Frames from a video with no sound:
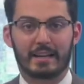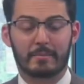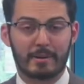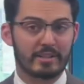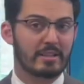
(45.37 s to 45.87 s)

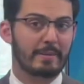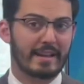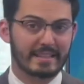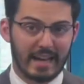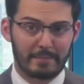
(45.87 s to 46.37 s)
compared to the
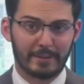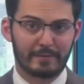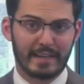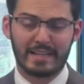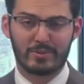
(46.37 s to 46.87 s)
past couple of
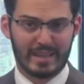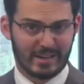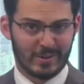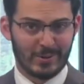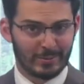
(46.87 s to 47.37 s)
days when
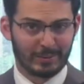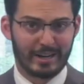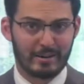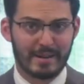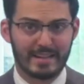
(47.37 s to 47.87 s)
that colder
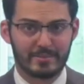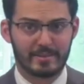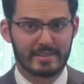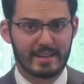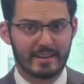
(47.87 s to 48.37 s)
air mass
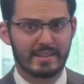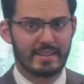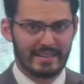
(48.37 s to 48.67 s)
was there,